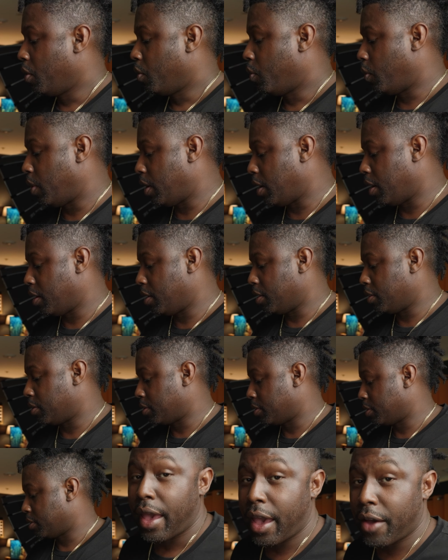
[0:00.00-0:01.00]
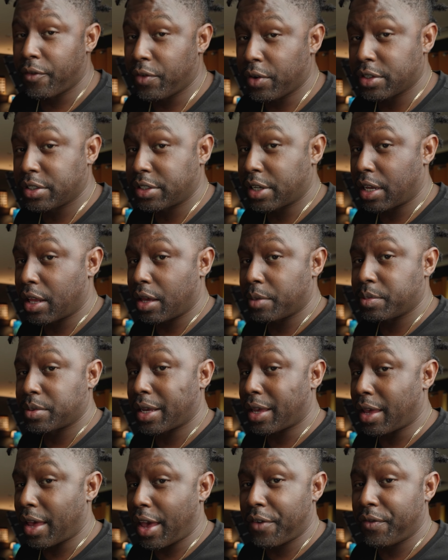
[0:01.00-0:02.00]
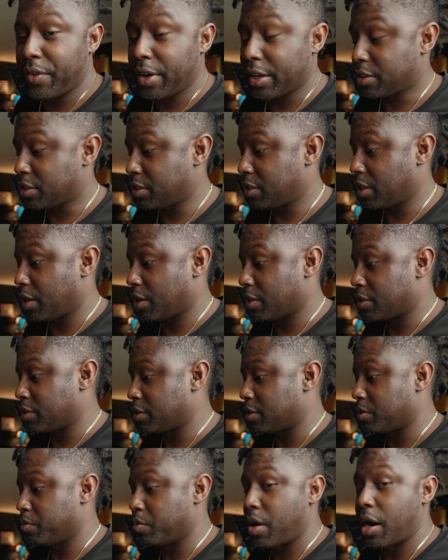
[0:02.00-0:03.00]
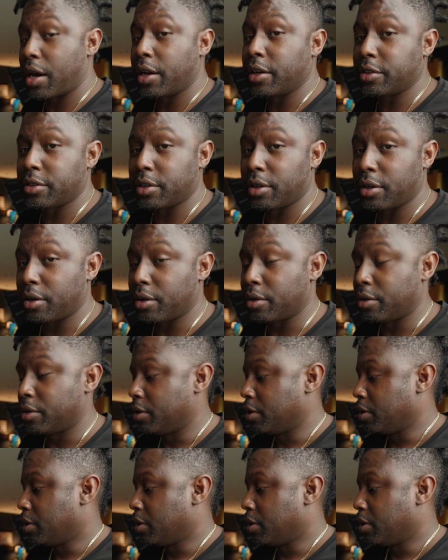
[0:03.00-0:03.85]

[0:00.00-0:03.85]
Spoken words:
with heavier setups like an FX6 monitor,